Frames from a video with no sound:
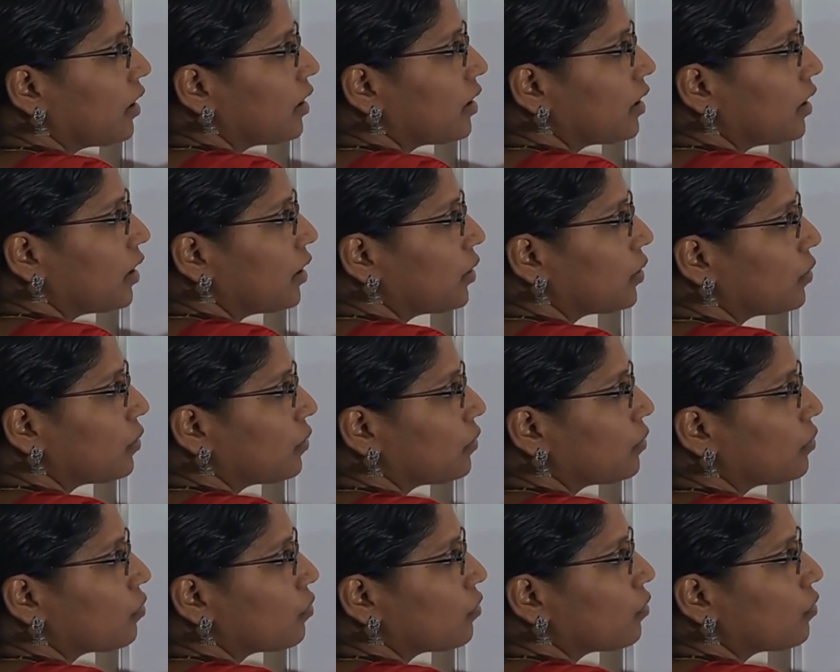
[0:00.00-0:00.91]
here
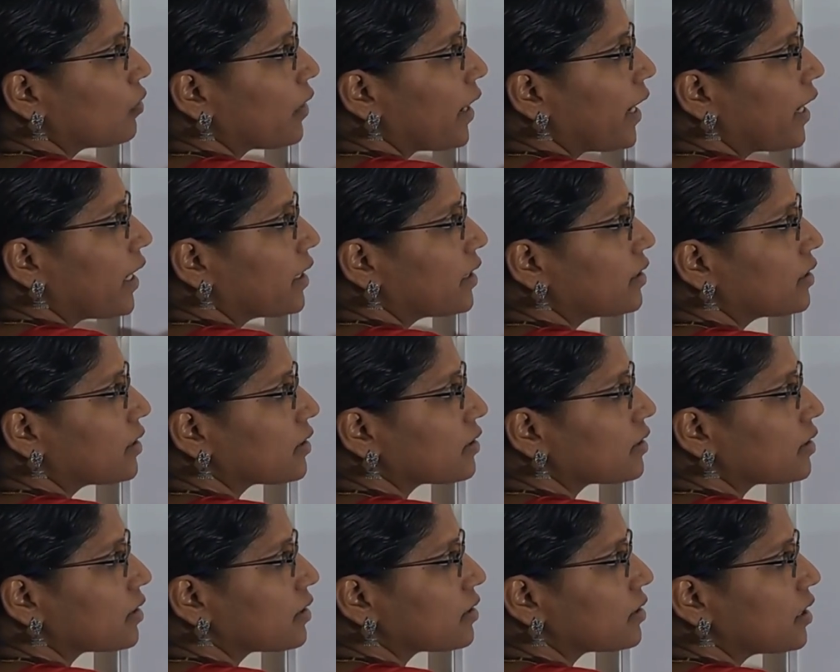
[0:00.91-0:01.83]
2 8
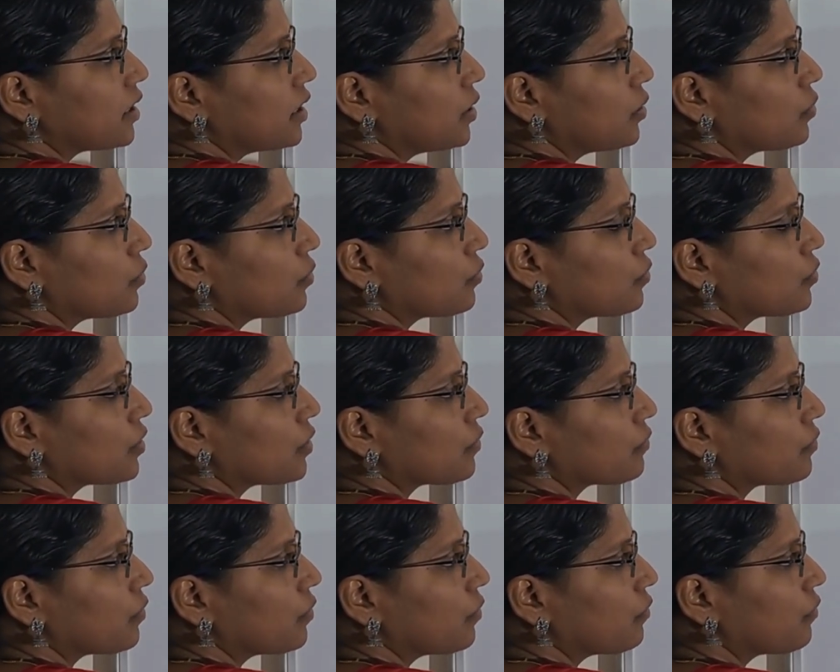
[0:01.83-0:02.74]
just 16, 2 2
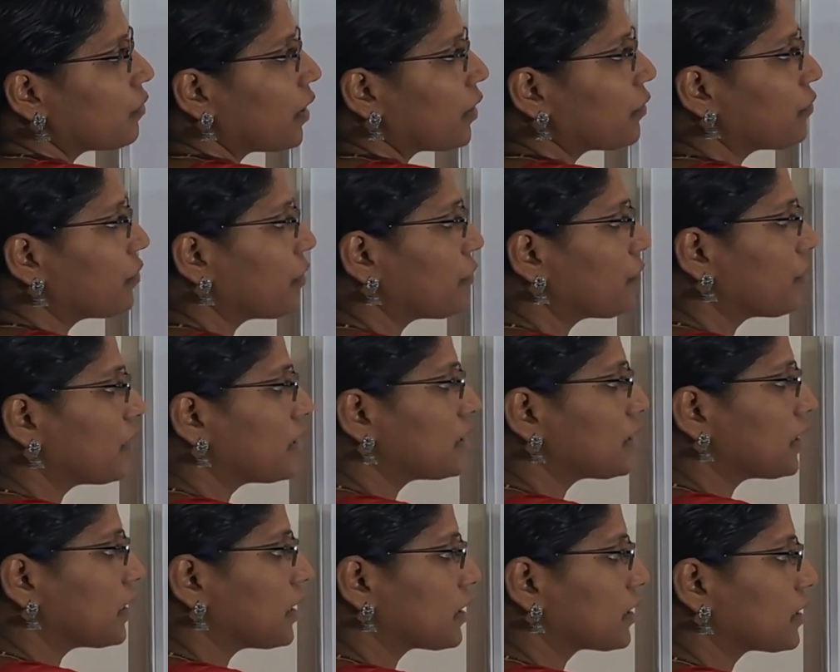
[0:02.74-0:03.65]
just 4 5
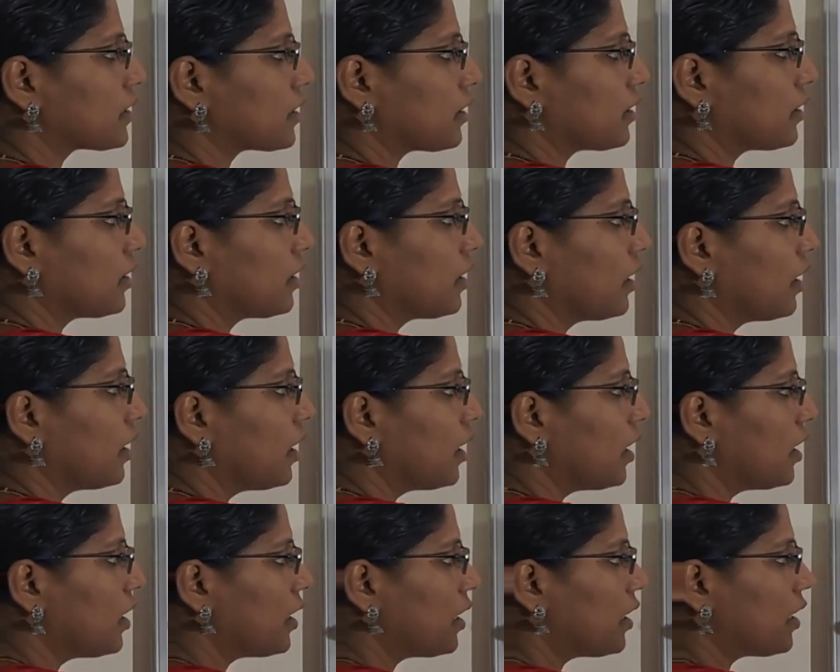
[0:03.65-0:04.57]
56.
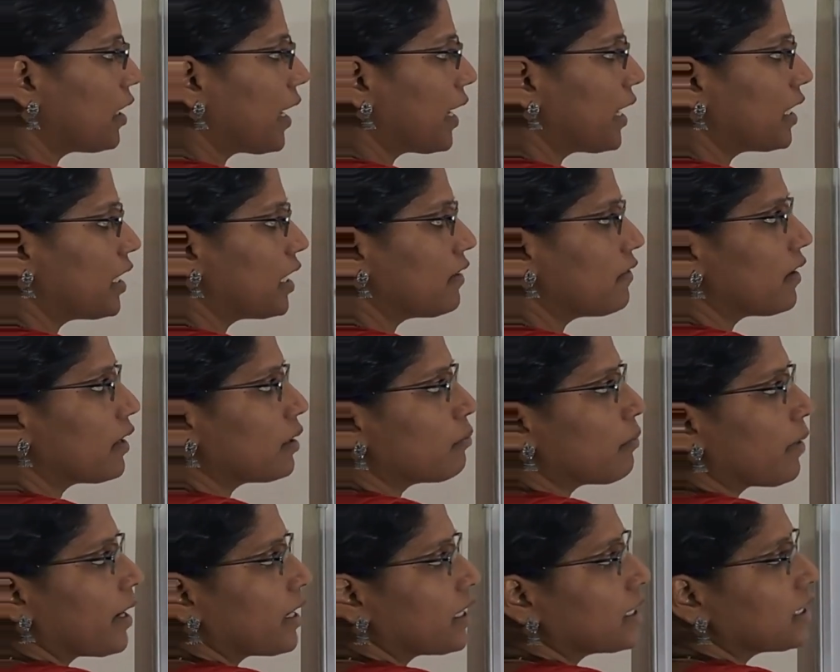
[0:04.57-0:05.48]
Here 81
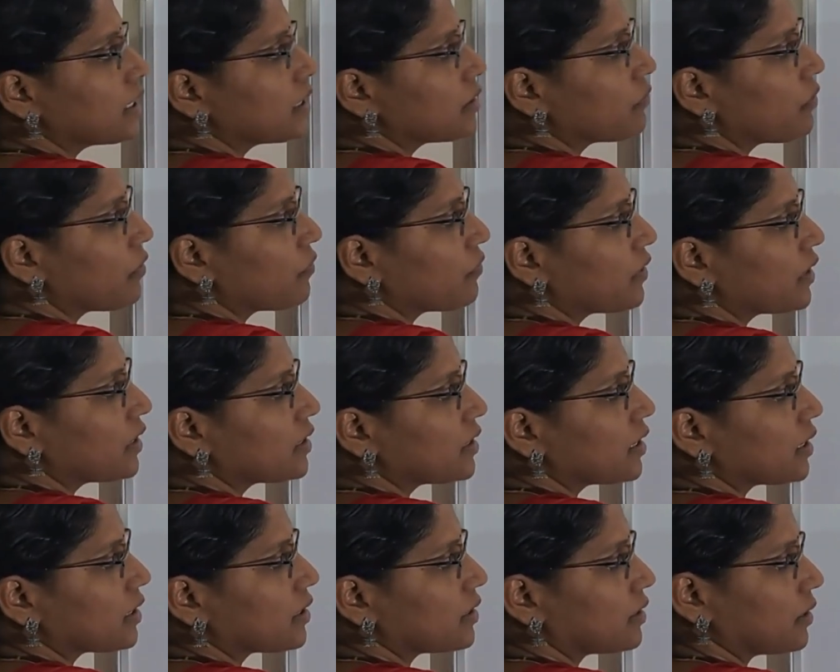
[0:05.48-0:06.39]
minus
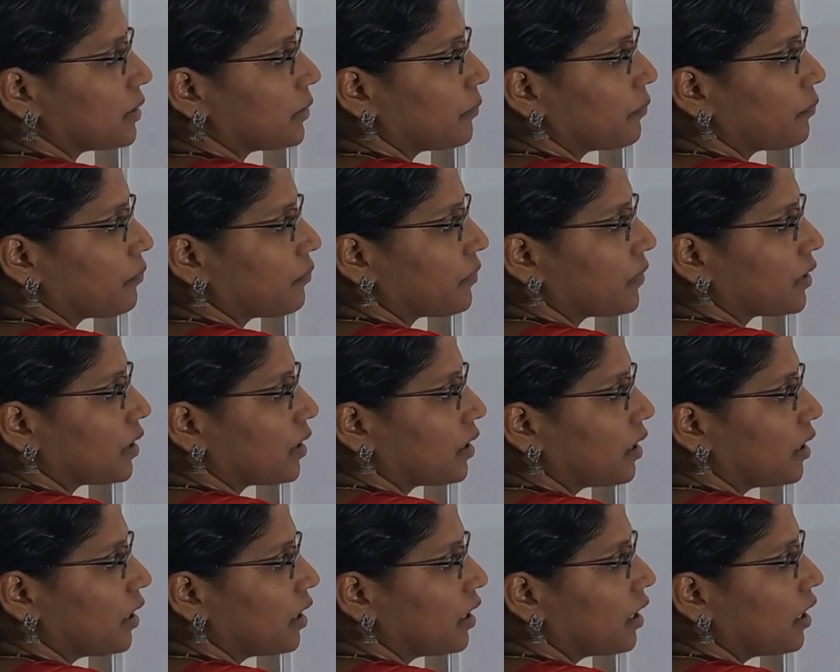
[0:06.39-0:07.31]
56.
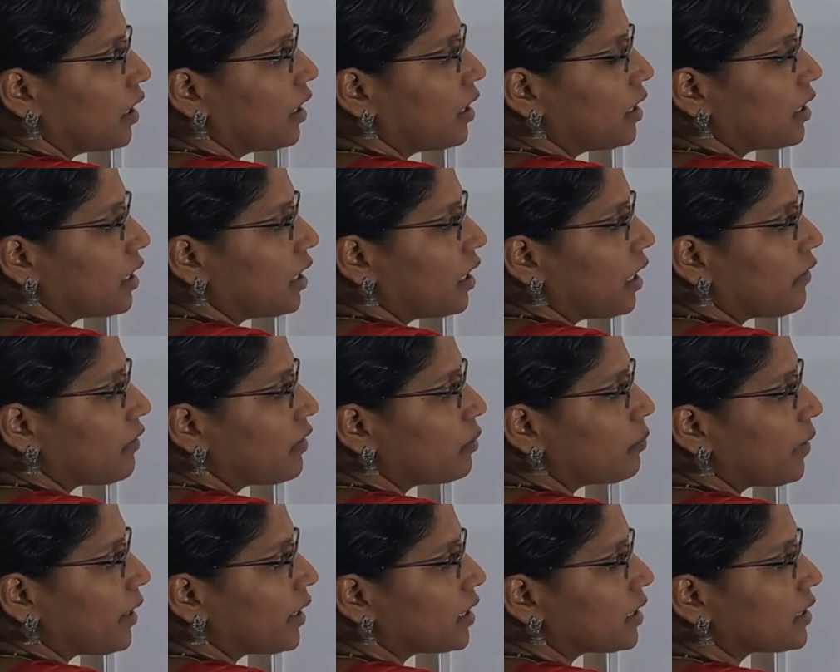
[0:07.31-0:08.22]
Here
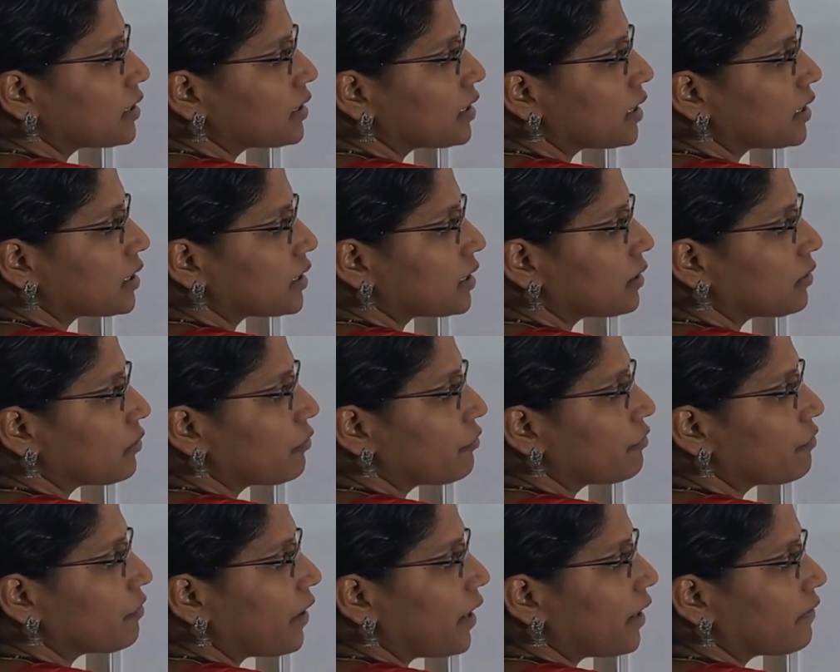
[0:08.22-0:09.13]
11 minus 6
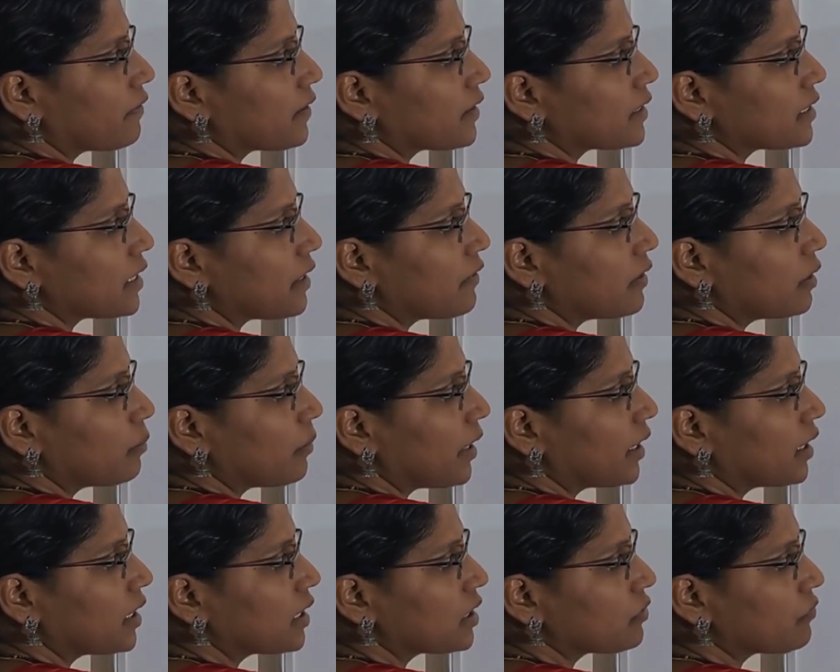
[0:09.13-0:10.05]
5. 7
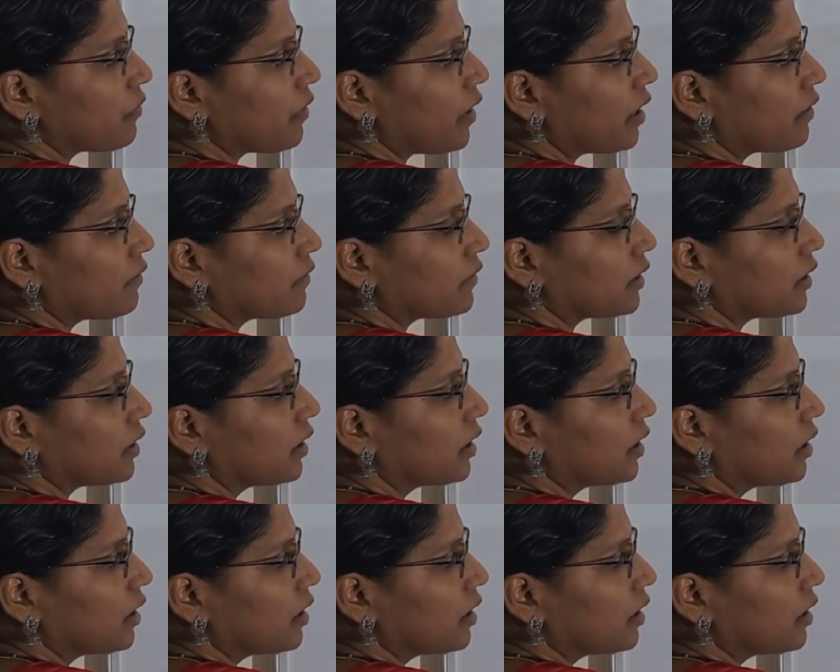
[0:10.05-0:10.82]
minus 5